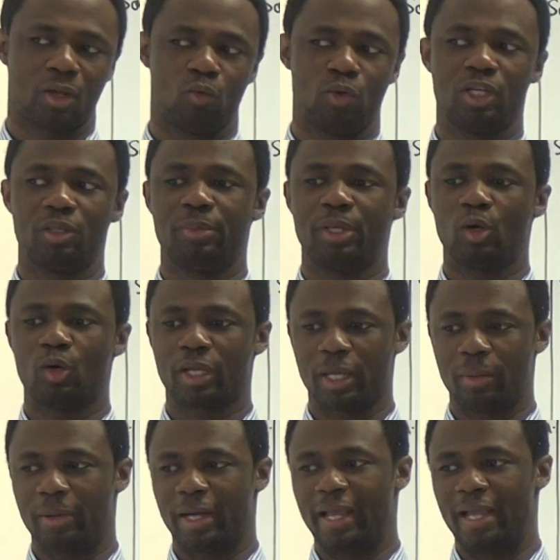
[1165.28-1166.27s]
Will it be
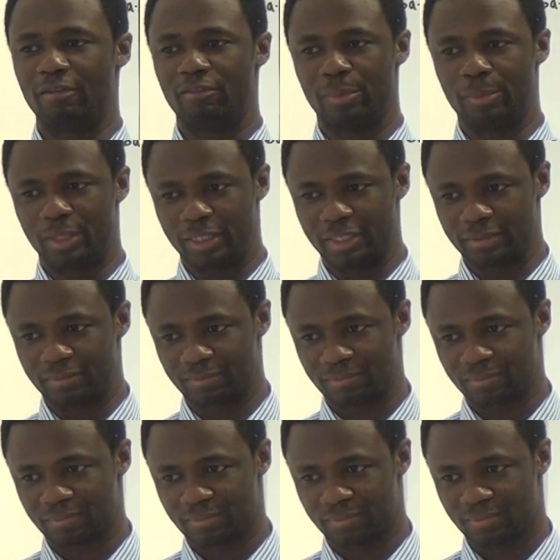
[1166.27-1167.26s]
okay by everybody?
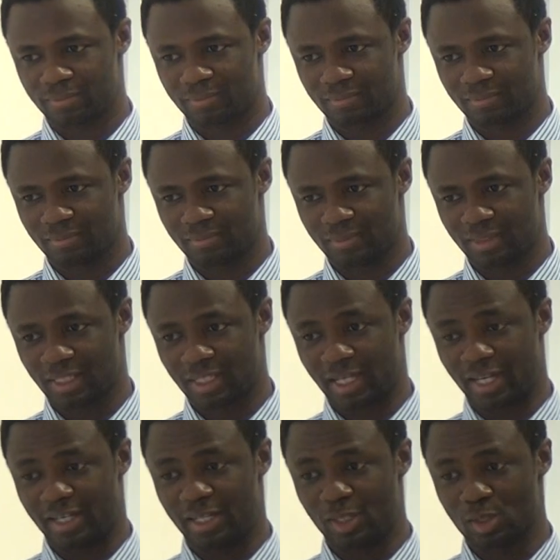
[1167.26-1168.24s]

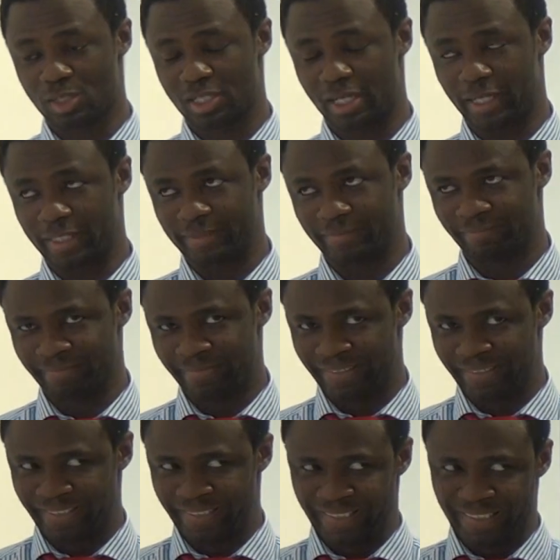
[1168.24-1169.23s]
Karen looks like
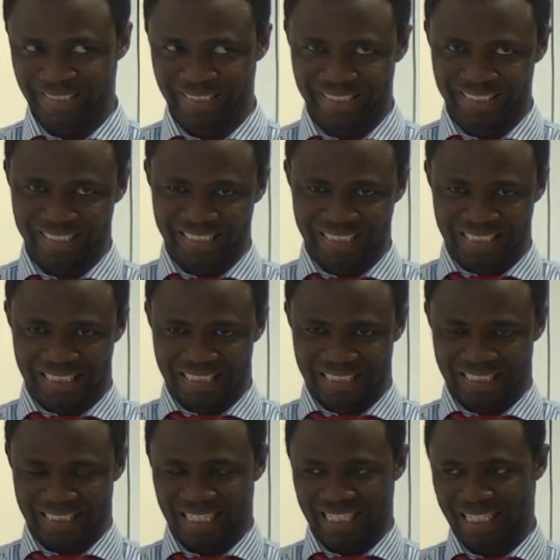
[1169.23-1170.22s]
one to two.
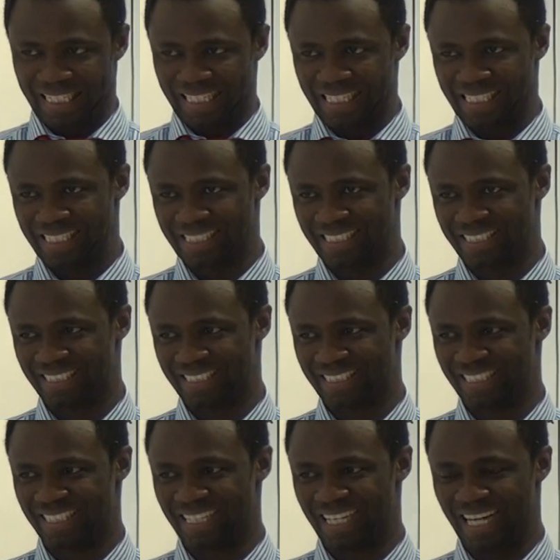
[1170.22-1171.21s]
Stanza
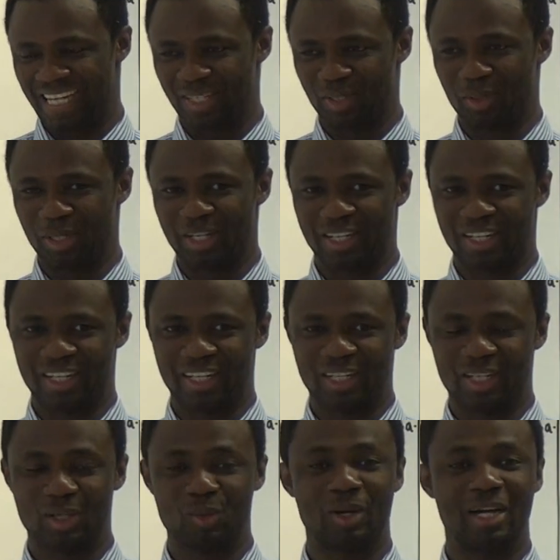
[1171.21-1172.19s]
two. I don't want to
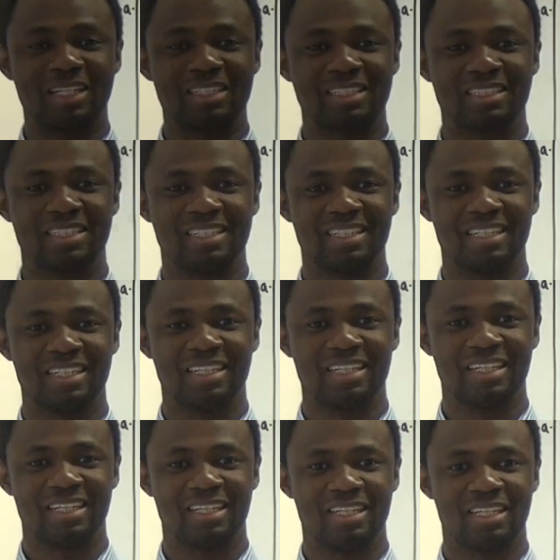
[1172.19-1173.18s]
go. What?
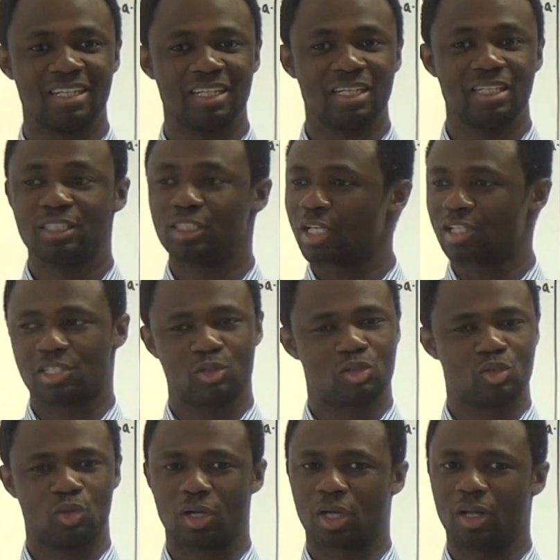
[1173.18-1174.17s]
Stanza two. just till
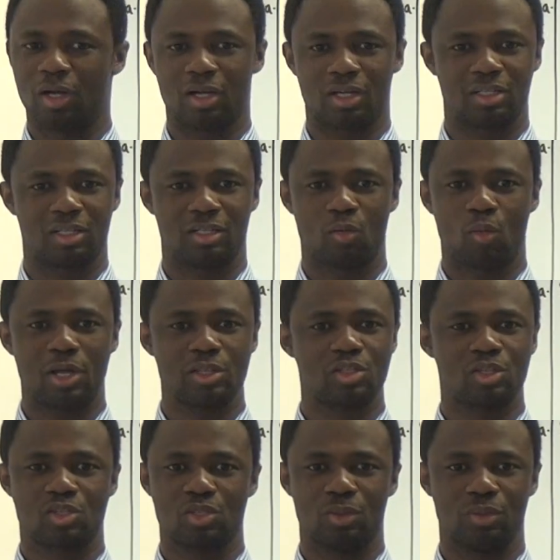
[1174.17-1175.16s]
two Can we One
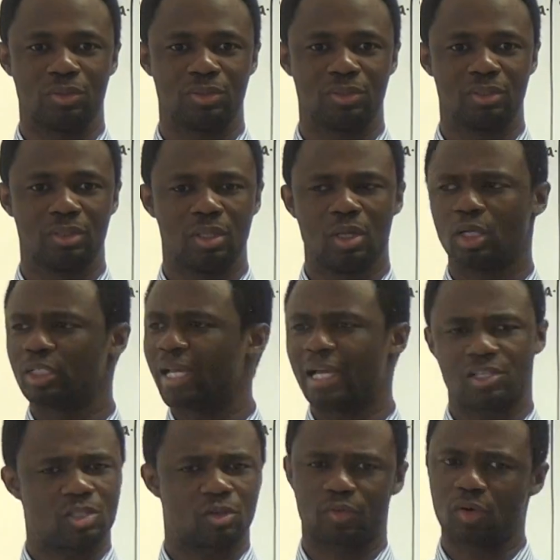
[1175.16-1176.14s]
break two.
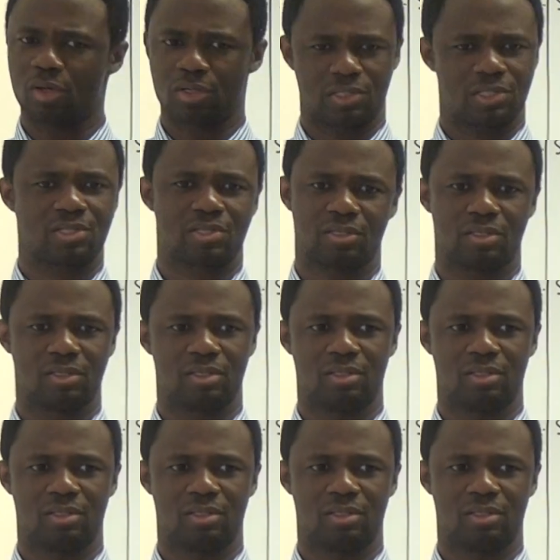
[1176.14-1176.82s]
Yes, of course.